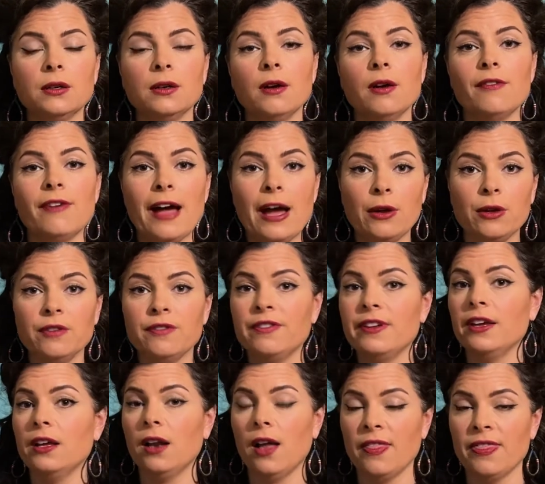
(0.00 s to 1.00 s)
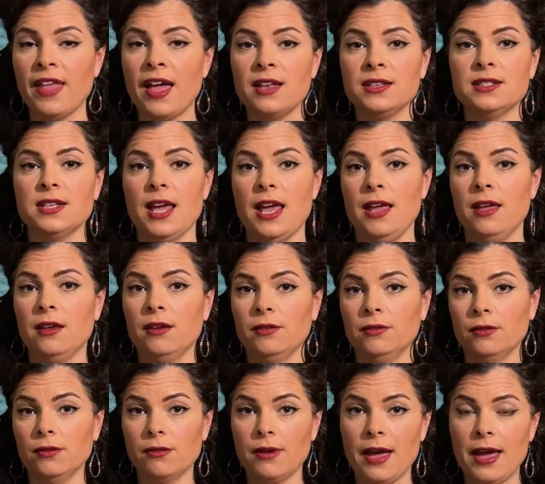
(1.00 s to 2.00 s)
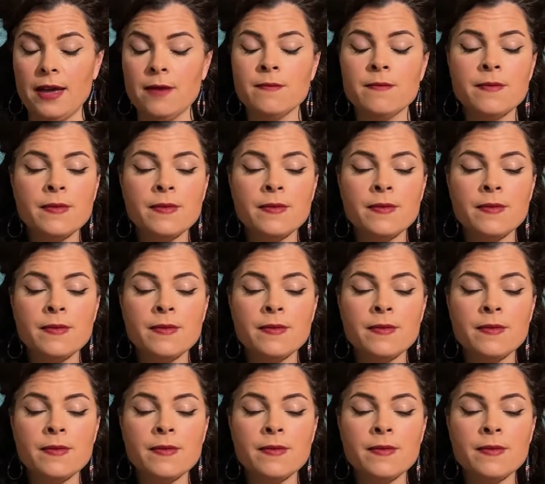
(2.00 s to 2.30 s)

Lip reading: of how you feel on that day, okay?